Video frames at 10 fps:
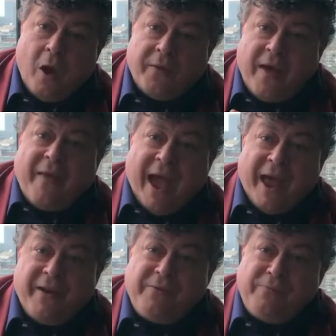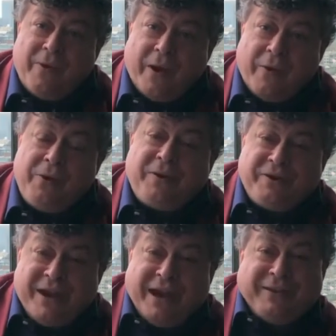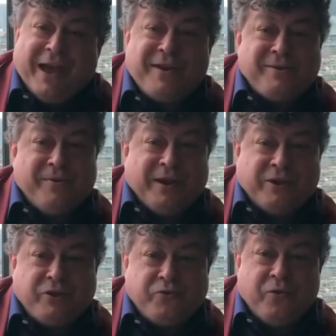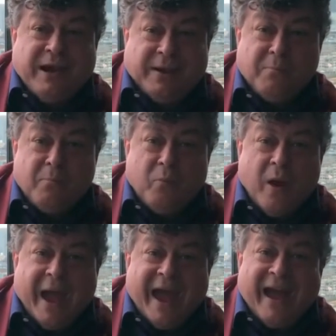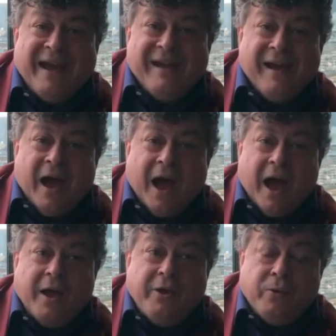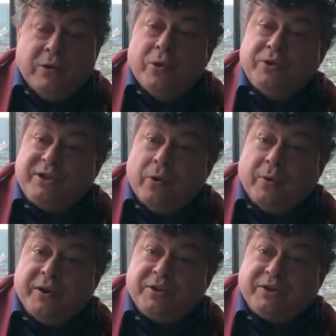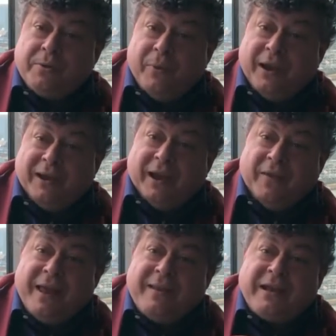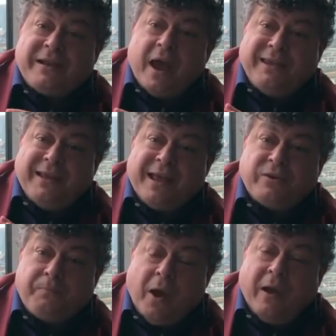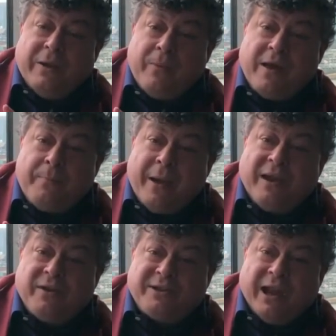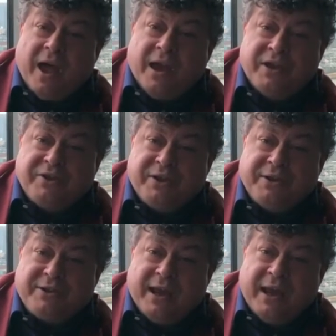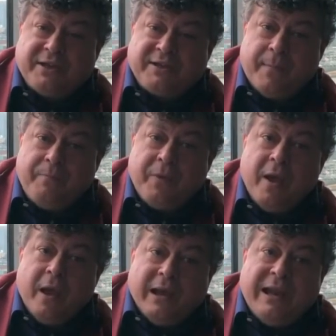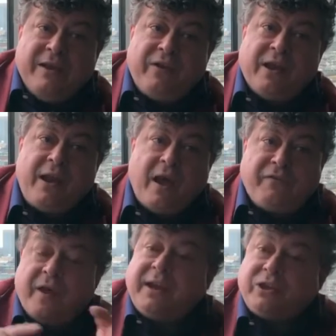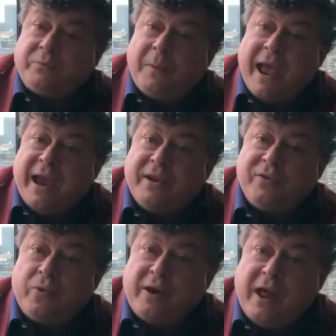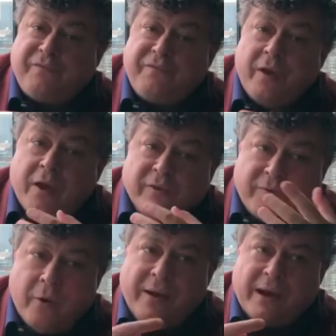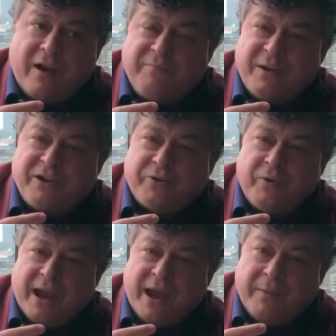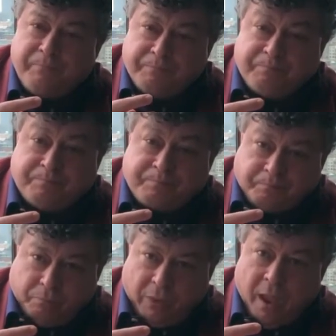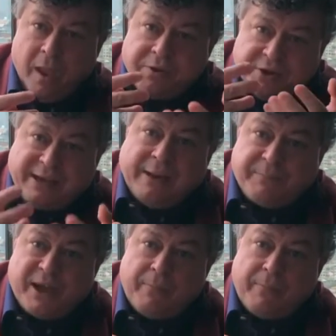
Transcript: On the other hand, you know, you can take that to an extreme where Uh, you lose the audience completely. And that, that's, I think that's partly where the balance lies. It's, it's um, leaving enough unexplained or enough, throwing enough mystery in to keep